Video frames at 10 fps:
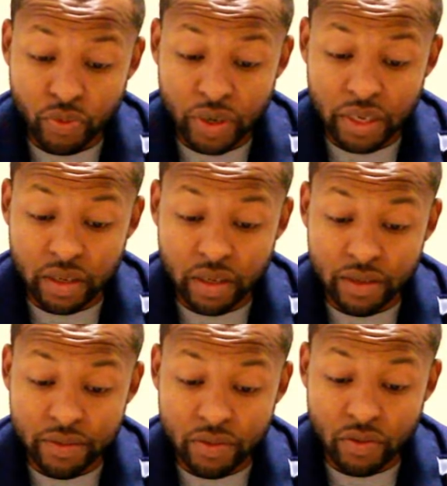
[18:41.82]
3
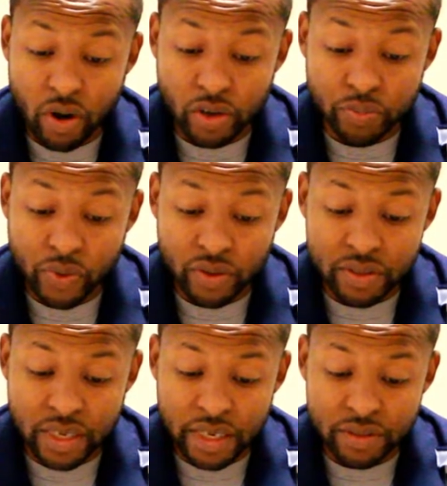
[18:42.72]
crossbar
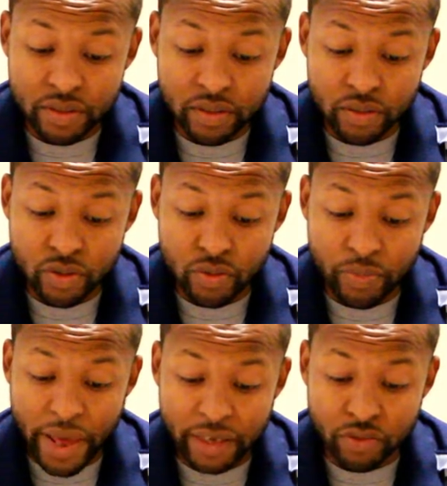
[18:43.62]
sets,
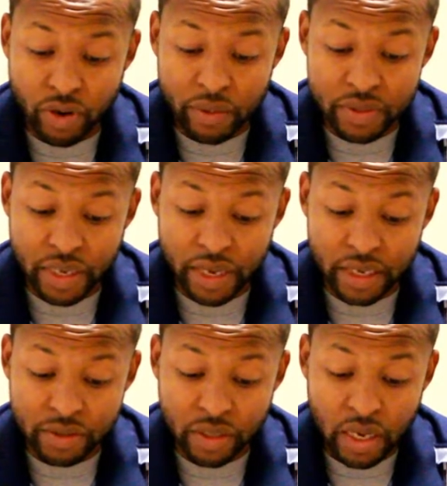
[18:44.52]
2 backdrop
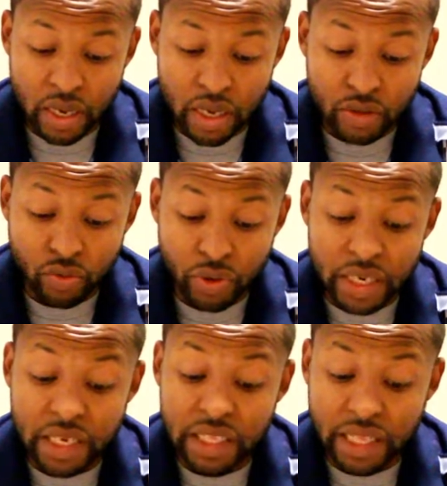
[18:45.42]
stands,
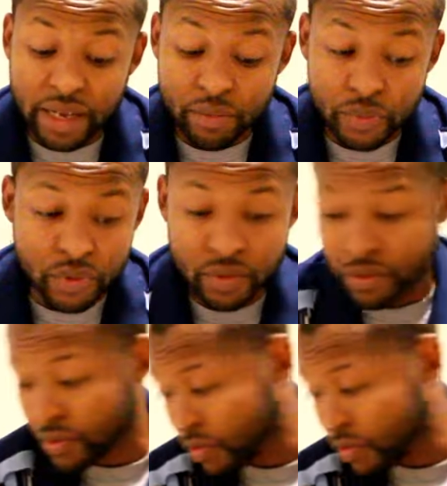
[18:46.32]
3 clamps,